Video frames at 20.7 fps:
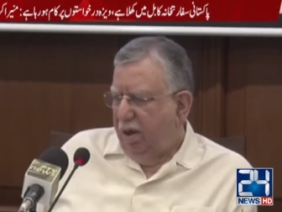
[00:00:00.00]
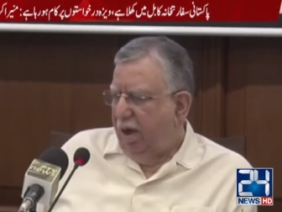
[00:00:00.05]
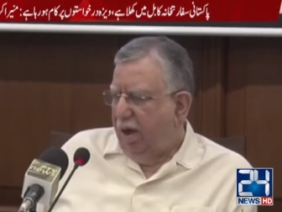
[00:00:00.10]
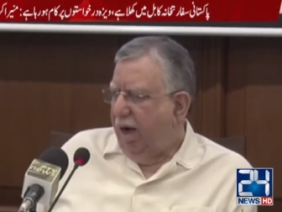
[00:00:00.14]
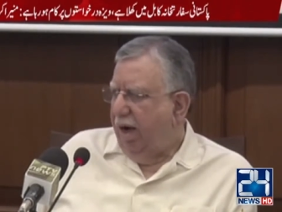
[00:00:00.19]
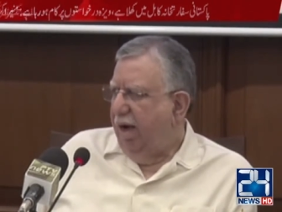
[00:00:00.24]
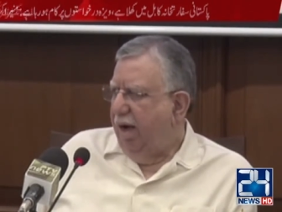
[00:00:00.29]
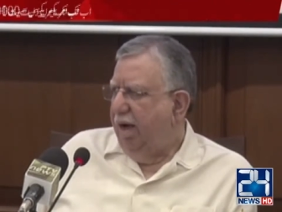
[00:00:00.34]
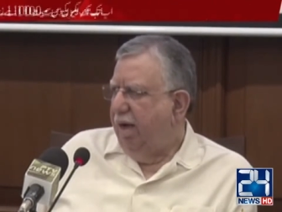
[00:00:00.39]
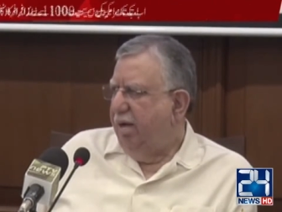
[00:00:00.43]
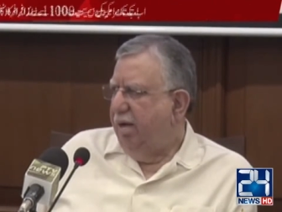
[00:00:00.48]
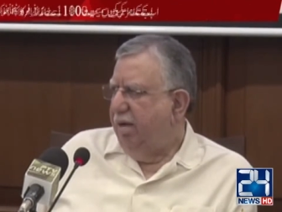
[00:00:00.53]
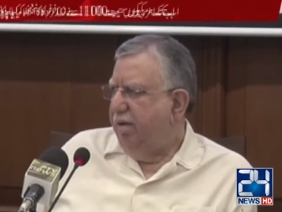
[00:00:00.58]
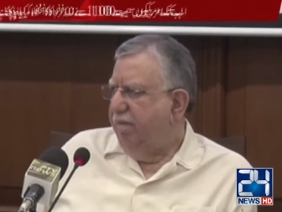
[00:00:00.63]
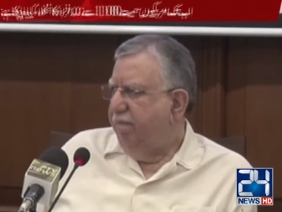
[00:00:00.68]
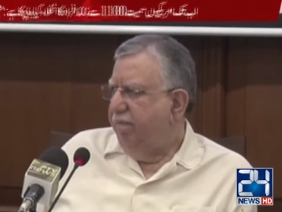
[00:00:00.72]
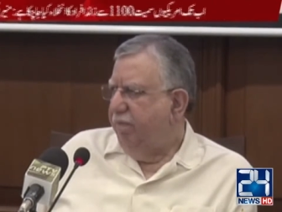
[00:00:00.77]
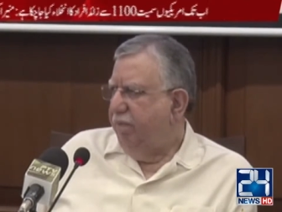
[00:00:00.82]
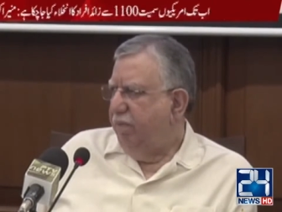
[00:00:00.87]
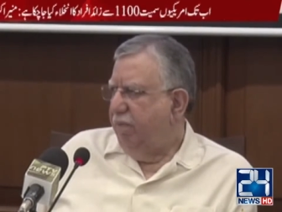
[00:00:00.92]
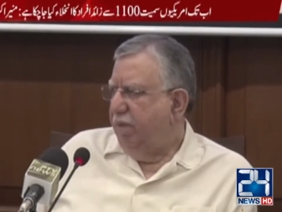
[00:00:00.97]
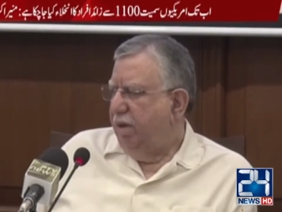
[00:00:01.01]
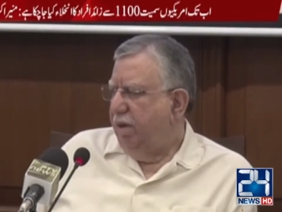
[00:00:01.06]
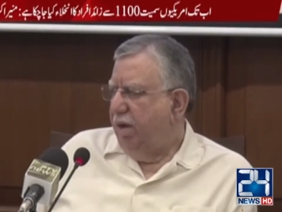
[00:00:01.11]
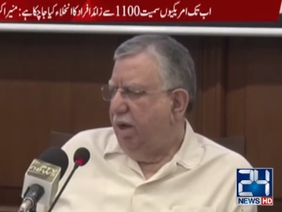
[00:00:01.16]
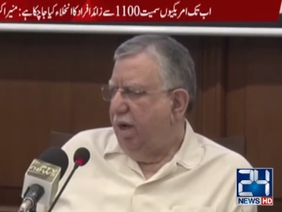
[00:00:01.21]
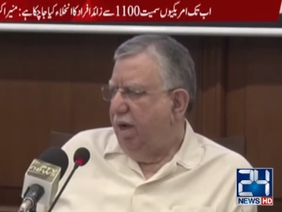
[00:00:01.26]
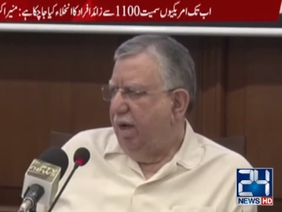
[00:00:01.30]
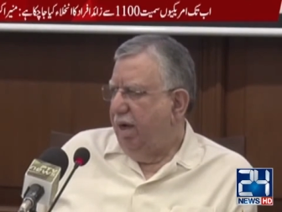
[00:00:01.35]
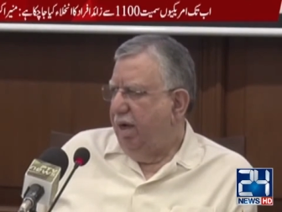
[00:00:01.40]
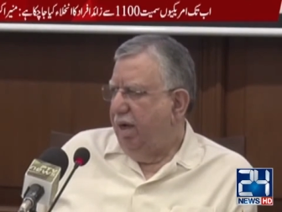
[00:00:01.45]
I,
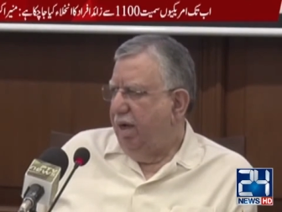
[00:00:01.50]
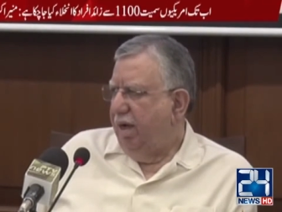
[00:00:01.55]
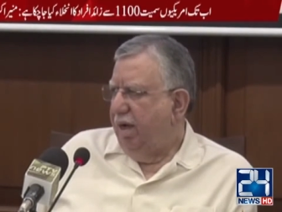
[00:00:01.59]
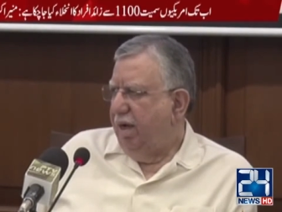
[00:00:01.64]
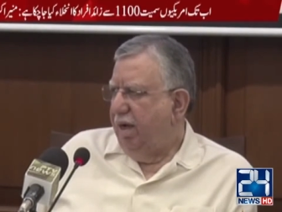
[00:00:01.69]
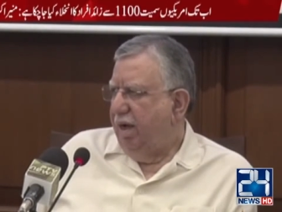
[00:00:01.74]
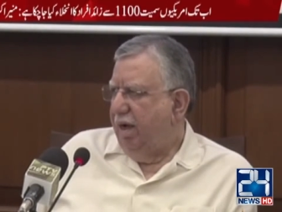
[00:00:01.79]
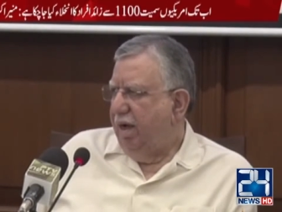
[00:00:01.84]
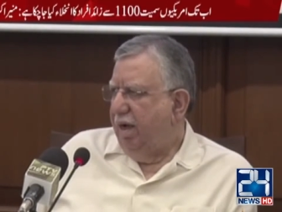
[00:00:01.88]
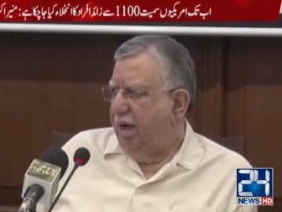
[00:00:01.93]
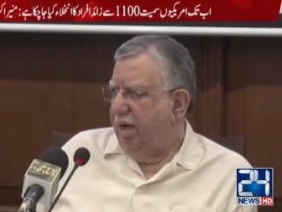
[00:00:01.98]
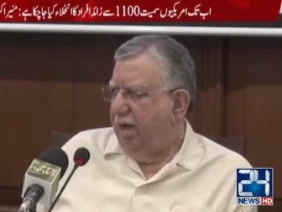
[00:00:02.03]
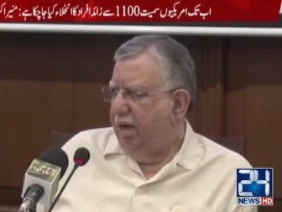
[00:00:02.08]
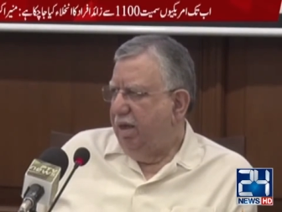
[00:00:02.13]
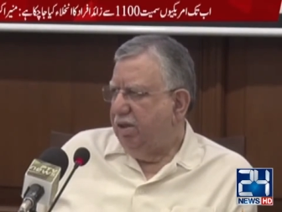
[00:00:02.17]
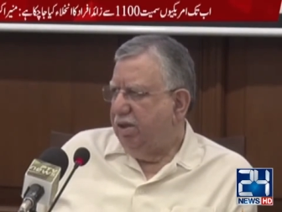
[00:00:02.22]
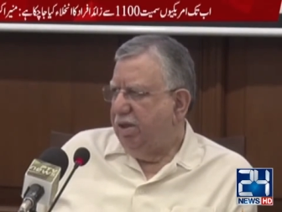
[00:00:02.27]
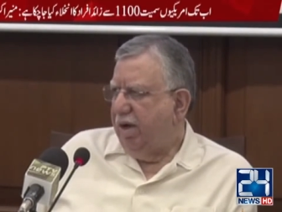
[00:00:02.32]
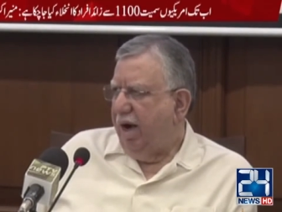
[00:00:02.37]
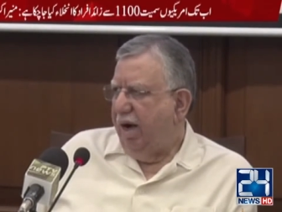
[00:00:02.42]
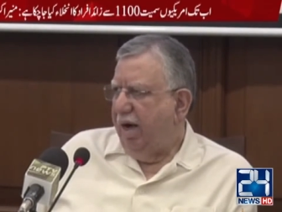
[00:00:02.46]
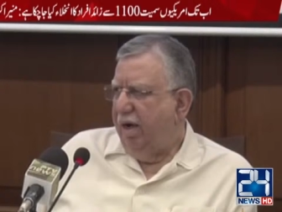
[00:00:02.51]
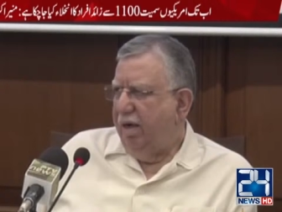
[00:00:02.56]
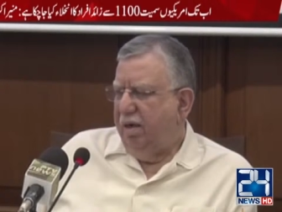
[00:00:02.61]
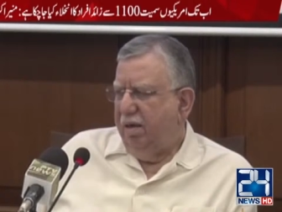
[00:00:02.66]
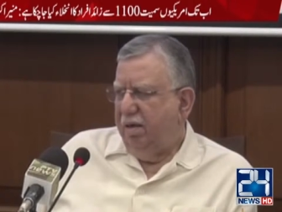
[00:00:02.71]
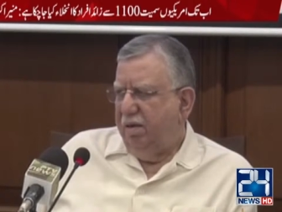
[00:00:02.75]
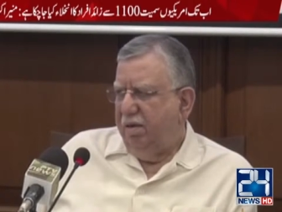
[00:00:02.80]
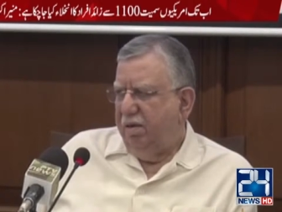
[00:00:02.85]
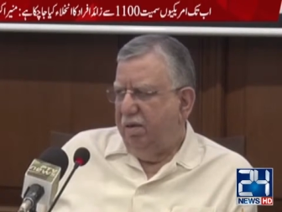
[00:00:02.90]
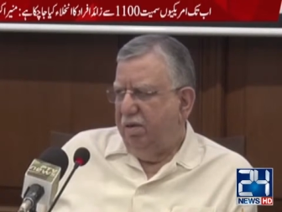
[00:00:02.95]
I, I understand
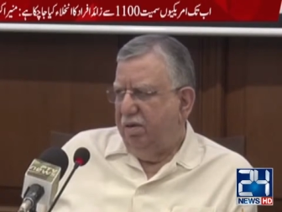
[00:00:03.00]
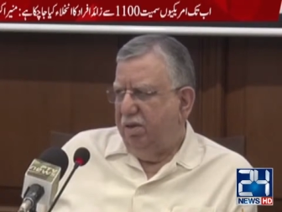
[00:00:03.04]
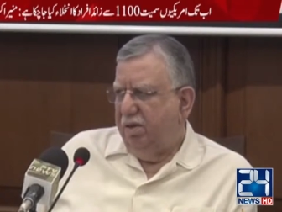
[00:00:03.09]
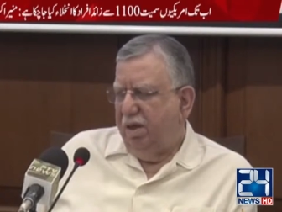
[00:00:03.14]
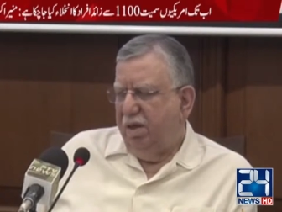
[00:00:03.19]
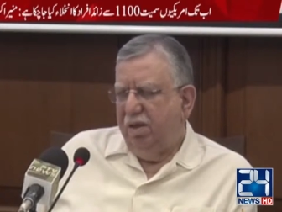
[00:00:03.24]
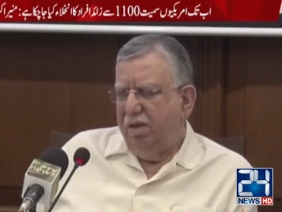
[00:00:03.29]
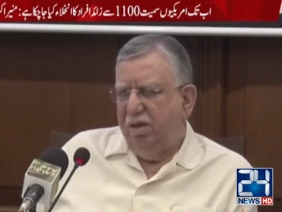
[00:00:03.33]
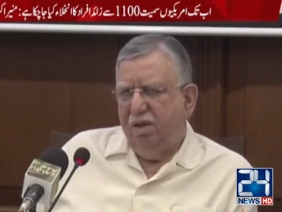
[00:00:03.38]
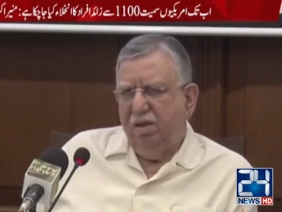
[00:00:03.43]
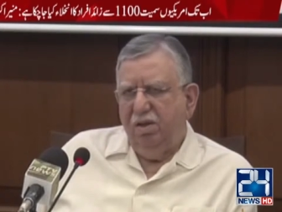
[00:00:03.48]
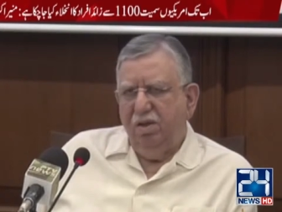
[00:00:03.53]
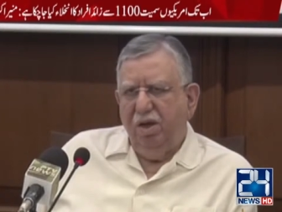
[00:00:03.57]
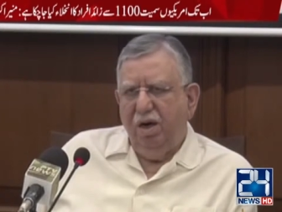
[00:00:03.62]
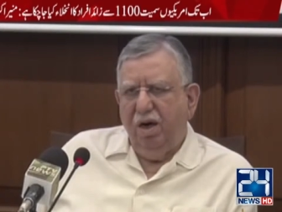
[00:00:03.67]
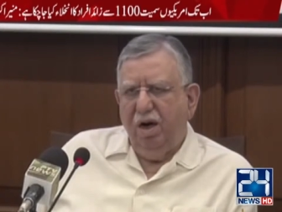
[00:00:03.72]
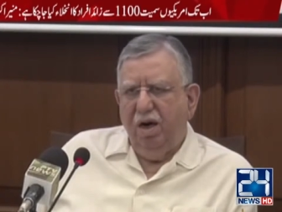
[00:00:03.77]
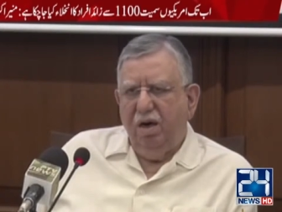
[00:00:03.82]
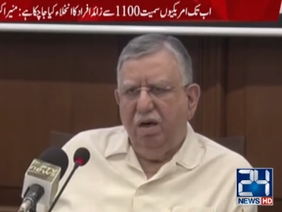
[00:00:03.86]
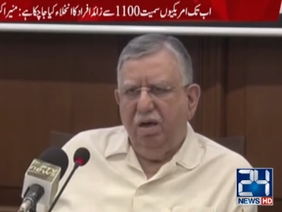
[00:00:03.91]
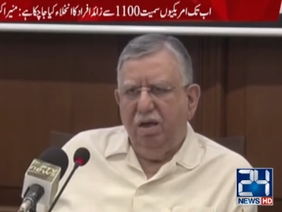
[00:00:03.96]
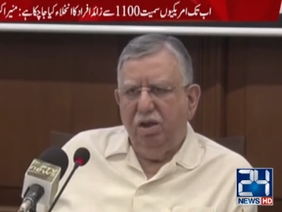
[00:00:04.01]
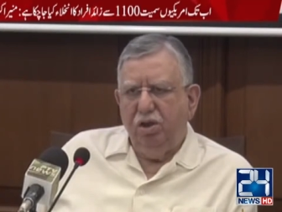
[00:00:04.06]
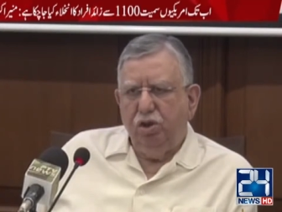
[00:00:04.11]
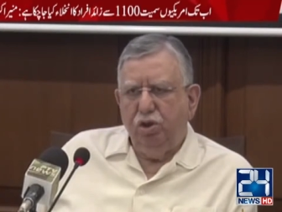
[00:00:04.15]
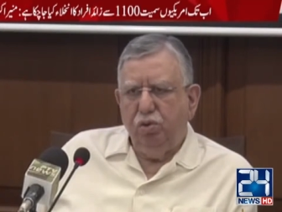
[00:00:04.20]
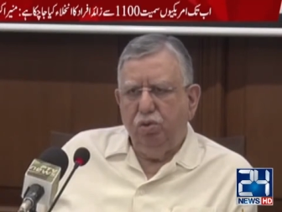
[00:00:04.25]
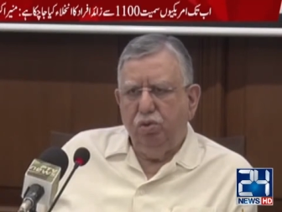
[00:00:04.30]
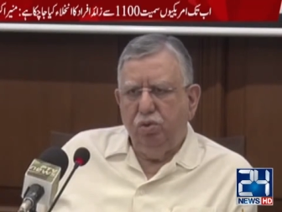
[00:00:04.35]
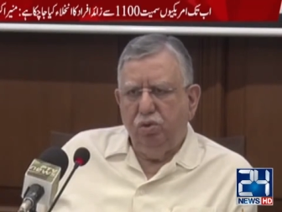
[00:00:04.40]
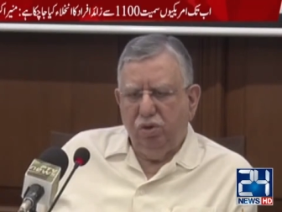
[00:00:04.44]
that there are
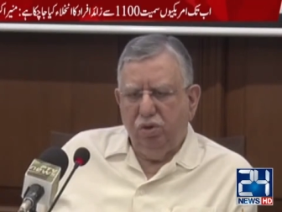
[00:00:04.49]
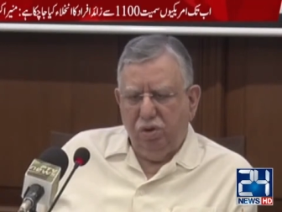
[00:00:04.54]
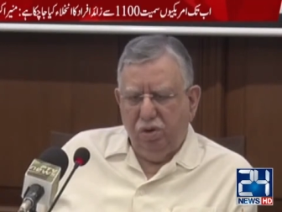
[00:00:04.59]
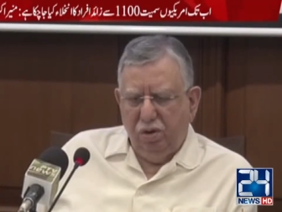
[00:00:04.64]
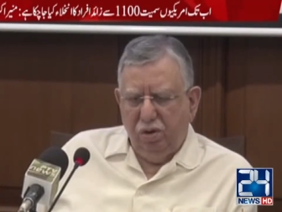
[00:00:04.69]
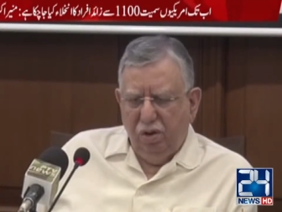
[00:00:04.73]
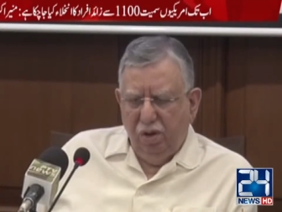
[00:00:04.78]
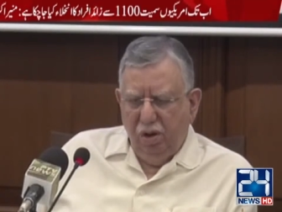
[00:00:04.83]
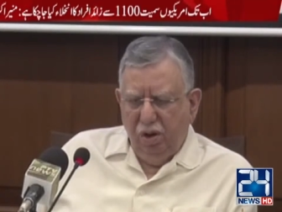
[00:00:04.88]
issues,